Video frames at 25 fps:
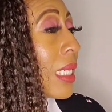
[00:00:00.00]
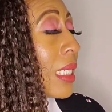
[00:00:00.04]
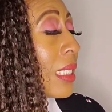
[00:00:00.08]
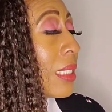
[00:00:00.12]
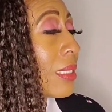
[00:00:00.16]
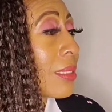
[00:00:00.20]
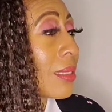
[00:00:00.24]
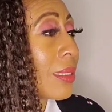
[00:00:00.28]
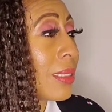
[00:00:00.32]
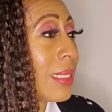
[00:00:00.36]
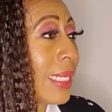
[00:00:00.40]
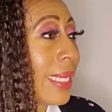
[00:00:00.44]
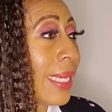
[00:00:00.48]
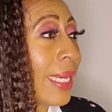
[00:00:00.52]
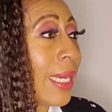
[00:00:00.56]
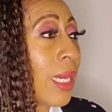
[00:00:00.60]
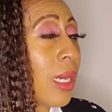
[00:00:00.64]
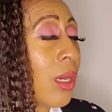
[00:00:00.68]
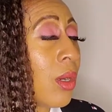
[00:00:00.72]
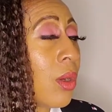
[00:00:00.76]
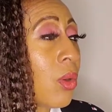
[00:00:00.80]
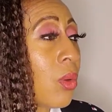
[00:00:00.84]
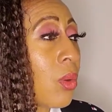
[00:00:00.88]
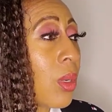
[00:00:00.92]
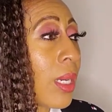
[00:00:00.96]
is
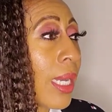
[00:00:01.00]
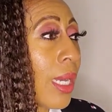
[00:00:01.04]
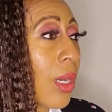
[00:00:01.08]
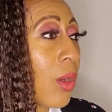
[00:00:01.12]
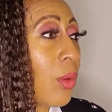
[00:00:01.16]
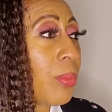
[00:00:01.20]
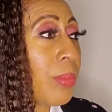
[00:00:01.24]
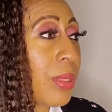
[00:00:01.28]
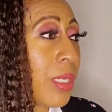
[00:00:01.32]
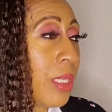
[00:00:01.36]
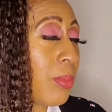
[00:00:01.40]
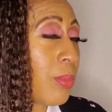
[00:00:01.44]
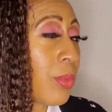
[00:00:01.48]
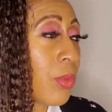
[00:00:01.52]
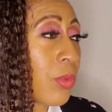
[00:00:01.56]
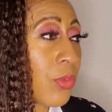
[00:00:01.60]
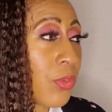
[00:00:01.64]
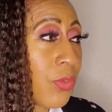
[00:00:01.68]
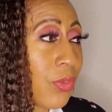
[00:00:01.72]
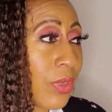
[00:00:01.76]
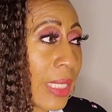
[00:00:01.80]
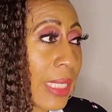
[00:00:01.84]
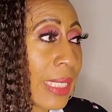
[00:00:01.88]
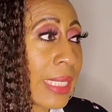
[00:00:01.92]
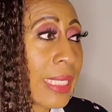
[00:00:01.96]
now how people
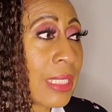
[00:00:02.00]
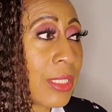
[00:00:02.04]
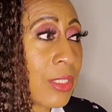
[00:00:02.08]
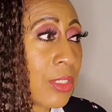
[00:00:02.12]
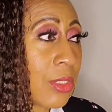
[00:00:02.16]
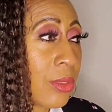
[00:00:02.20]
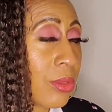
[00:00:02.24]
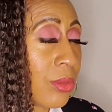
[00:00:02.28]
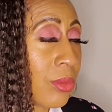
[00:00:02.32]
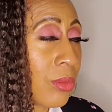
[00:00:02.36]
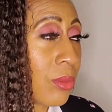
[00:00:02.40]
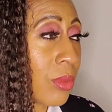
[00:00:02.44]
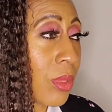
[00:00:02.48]
find you,